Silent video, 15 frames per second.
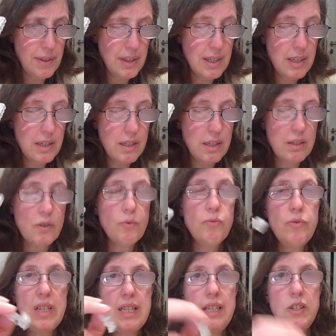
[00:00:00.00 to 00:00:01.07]
this
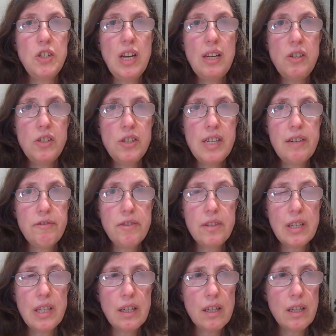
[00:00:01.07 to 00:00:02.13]
really changed
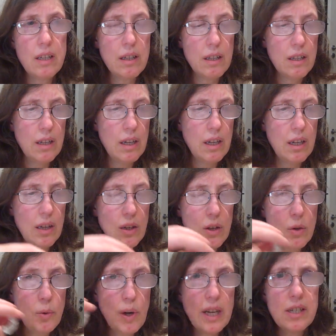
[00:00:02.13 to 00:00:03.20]
everything
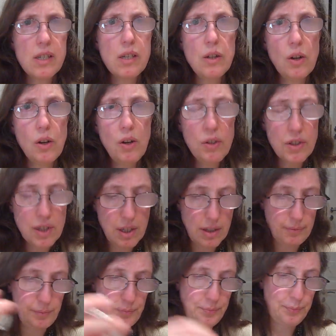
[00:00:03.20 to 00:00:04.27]
quite a lot.